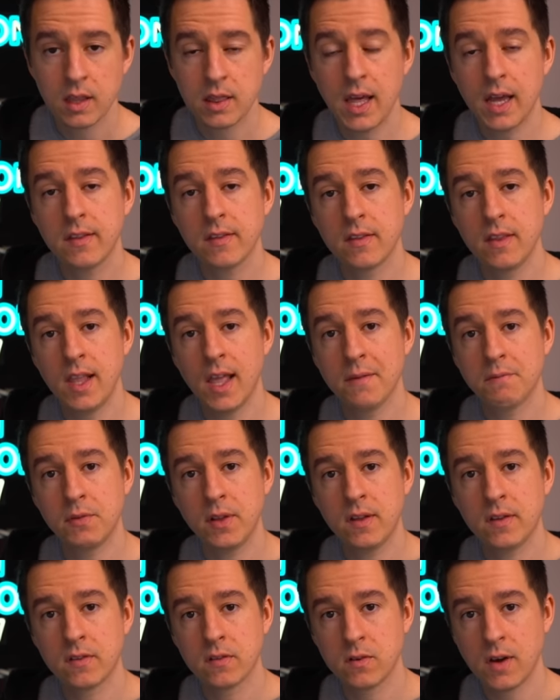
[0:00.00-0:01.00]
That's
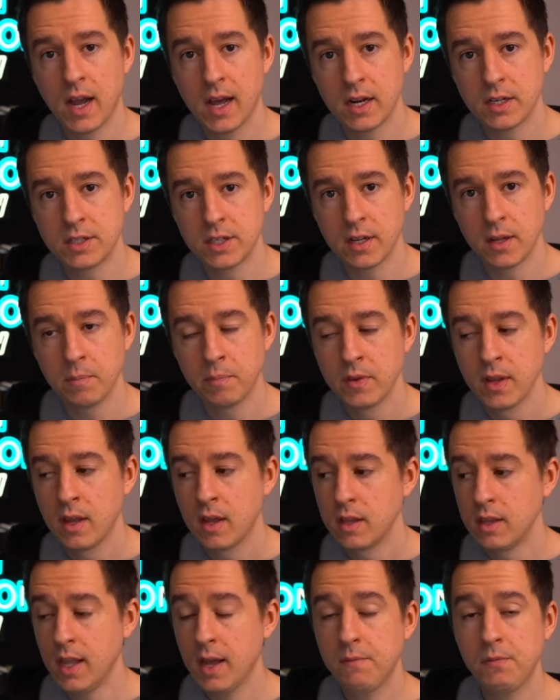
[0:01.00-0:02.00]
Netflix's strategy.
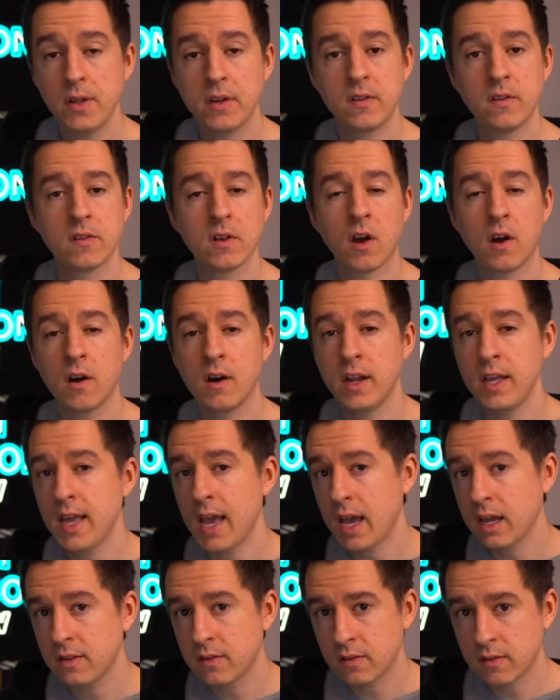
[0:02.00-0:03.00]
Netflix is already
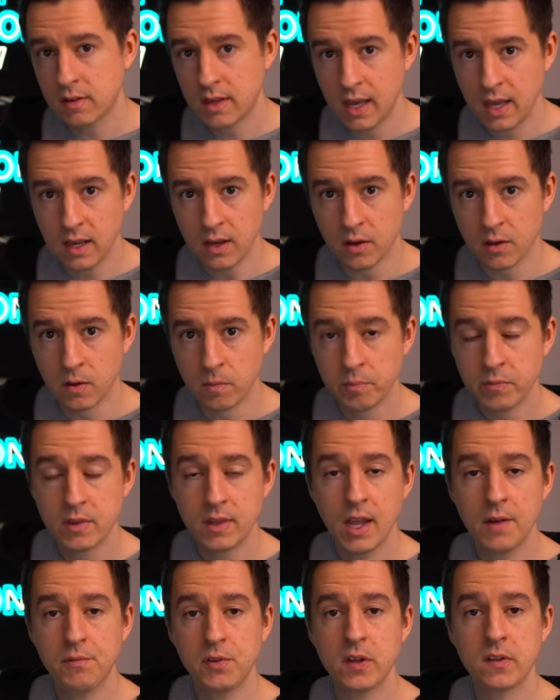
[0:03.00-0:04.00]
at scale.
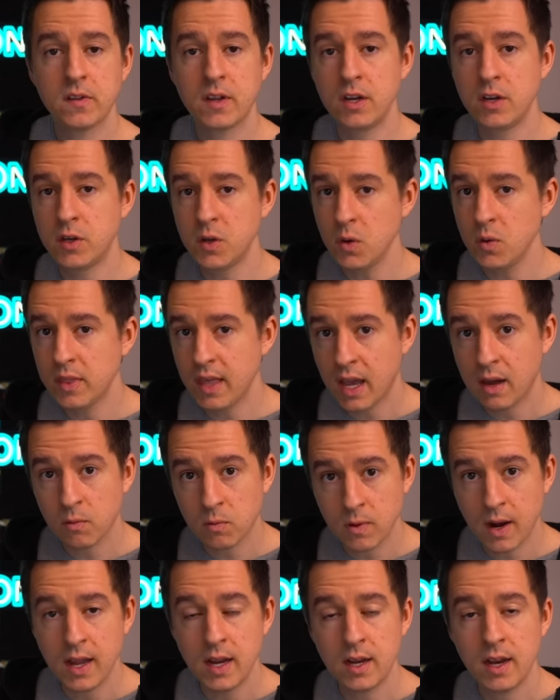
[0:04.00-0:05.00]
Netflix can do that
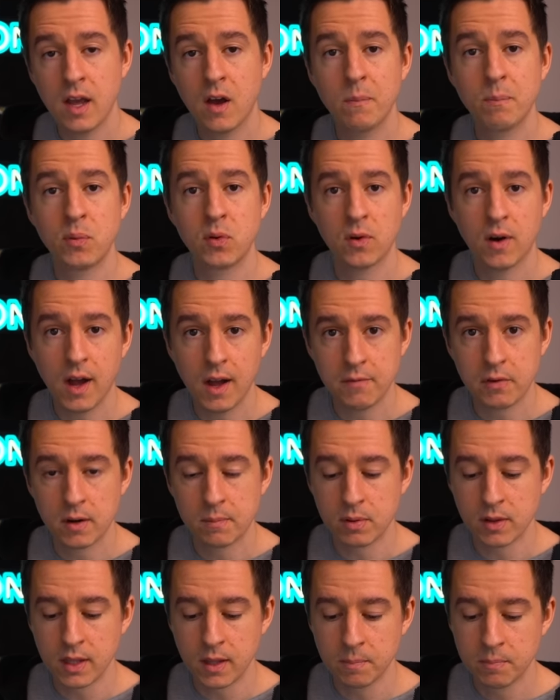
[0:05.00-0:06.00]
right now
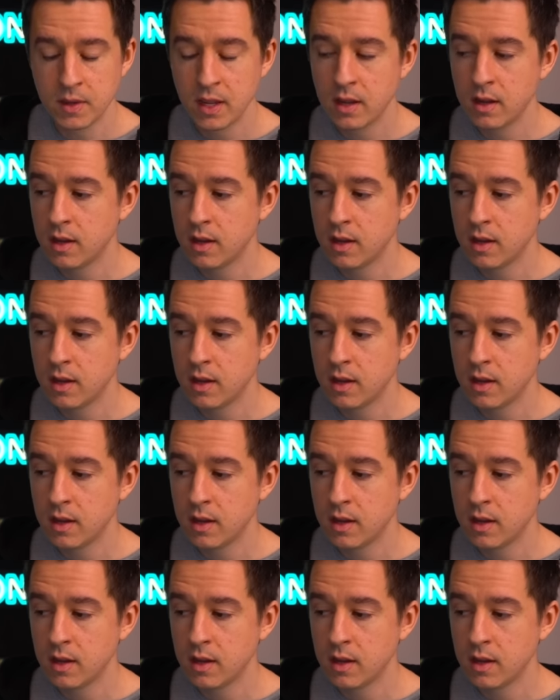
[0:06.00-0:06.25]
profitably.